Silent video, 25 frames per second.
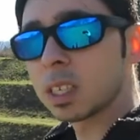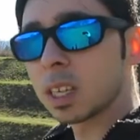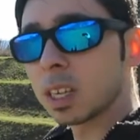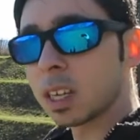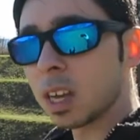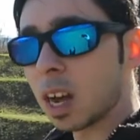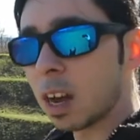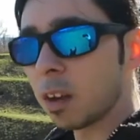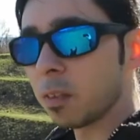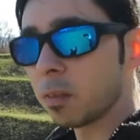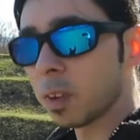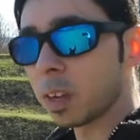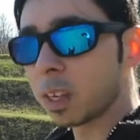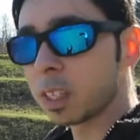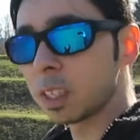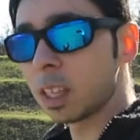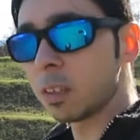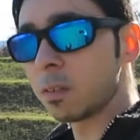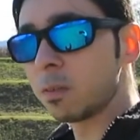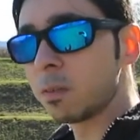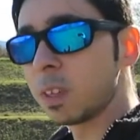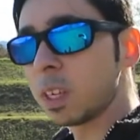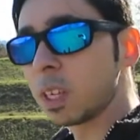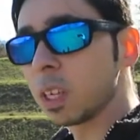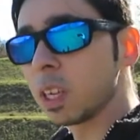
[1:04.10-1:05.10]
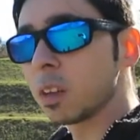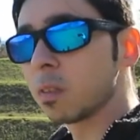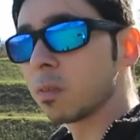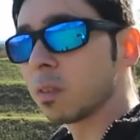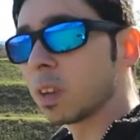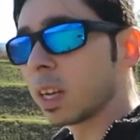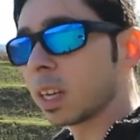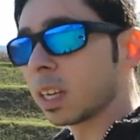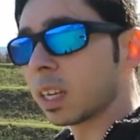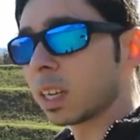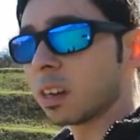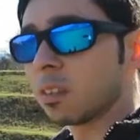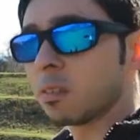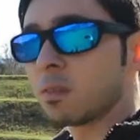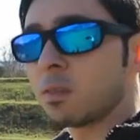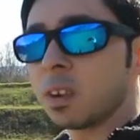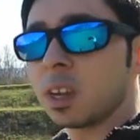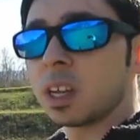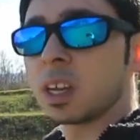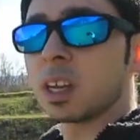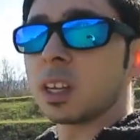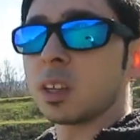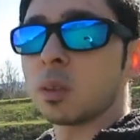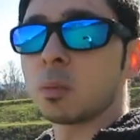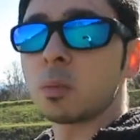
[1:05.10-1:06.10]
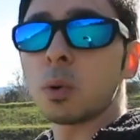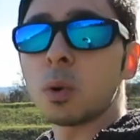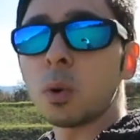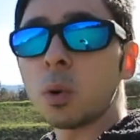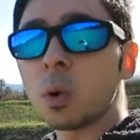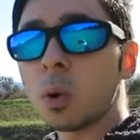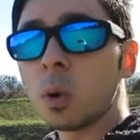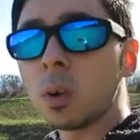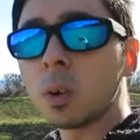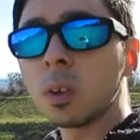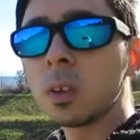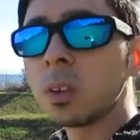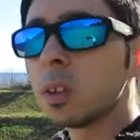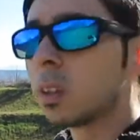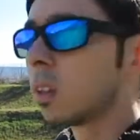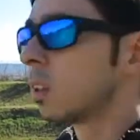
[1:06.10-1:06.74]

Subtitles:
it have like the feel of like an infinity pool.